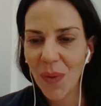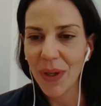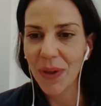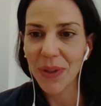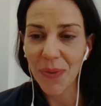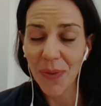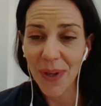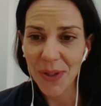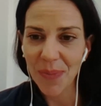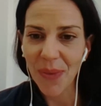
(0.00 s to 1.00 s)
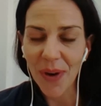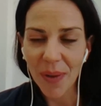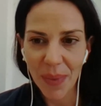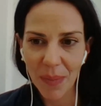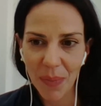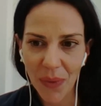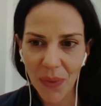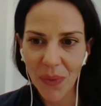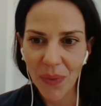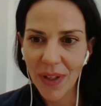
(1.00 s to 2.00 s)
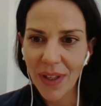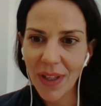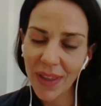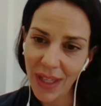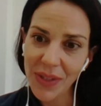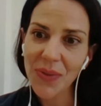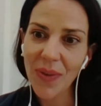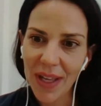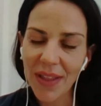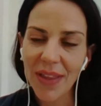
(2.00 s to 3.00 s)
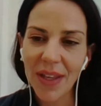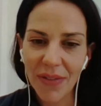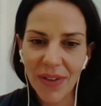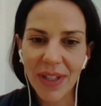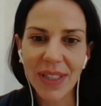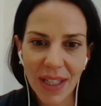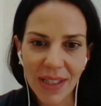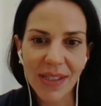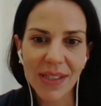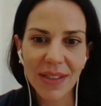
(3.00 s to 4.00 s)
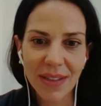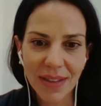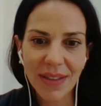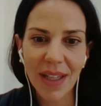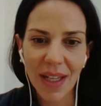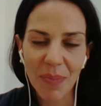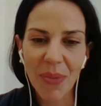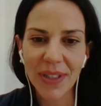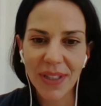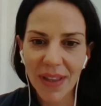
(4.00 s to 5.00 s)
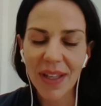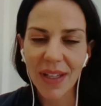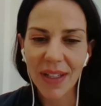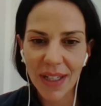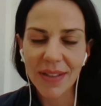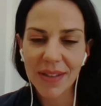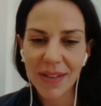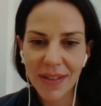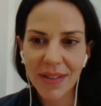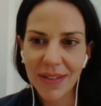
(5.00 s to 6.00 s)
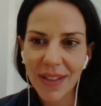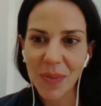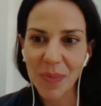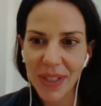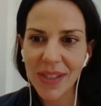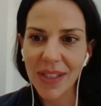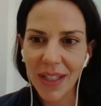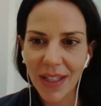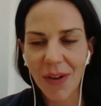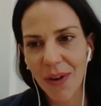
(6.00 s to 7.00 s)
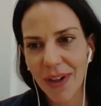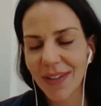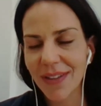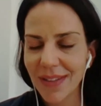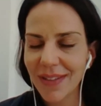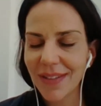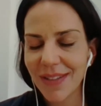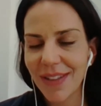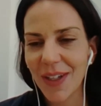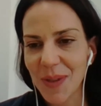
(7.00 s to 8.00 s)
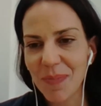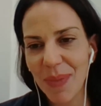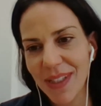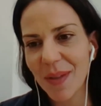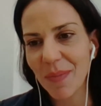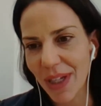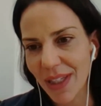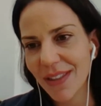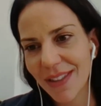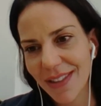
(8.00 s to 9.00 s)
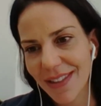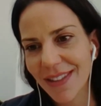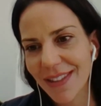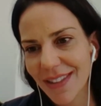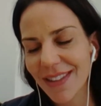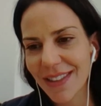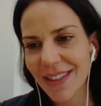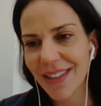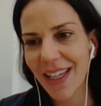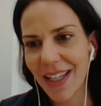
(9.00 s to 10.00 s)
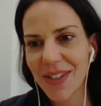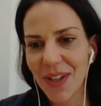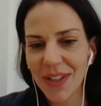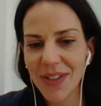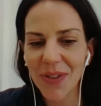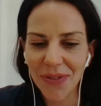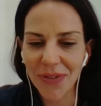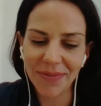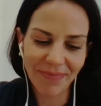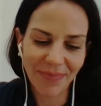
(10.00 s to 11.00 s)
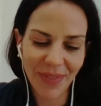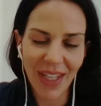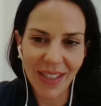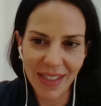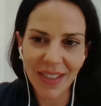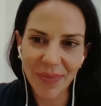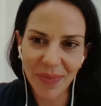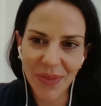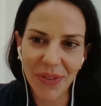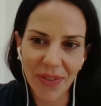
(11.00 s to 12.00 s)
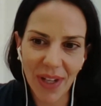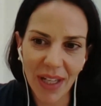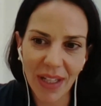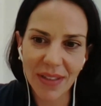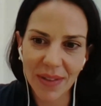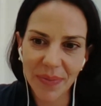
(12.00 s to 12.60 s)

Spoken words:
we could reach more people. That's why I think funding is an important thing that is missing, or not is missing, but it's not so easy to find.